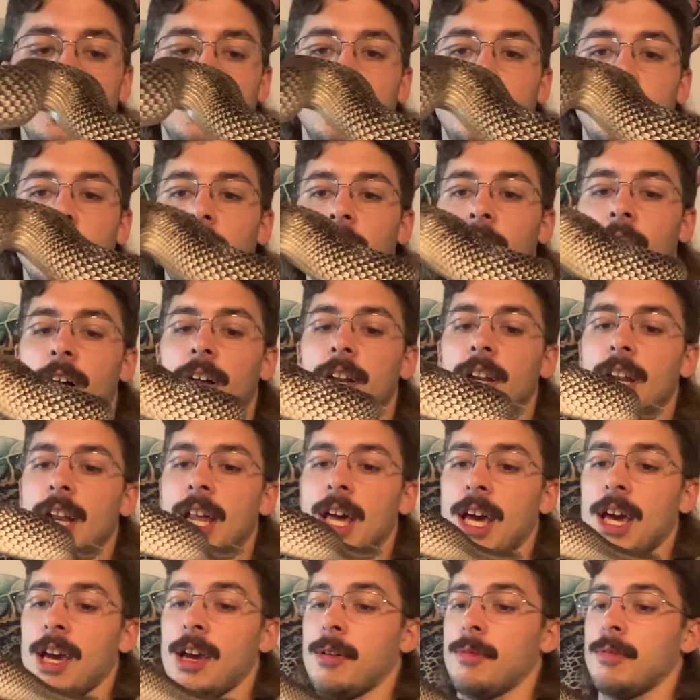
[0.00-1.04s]
The
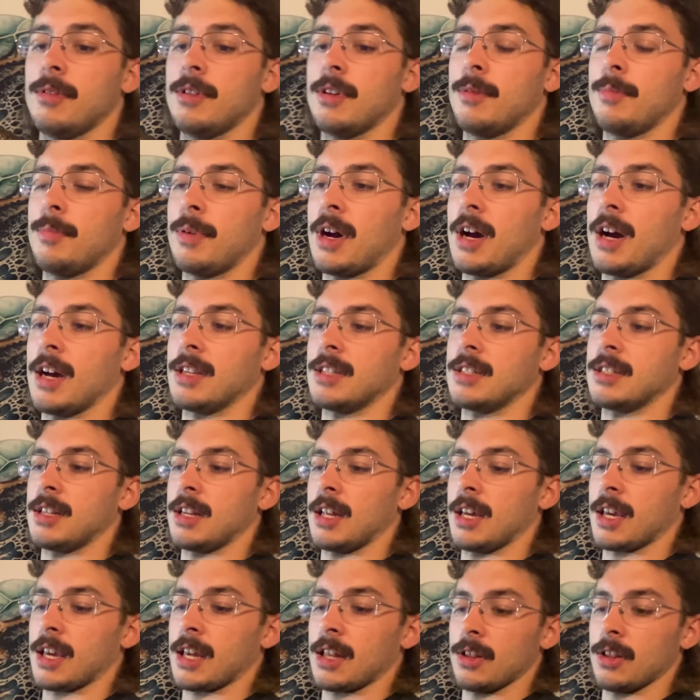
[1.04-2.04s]
unnamed pine snake,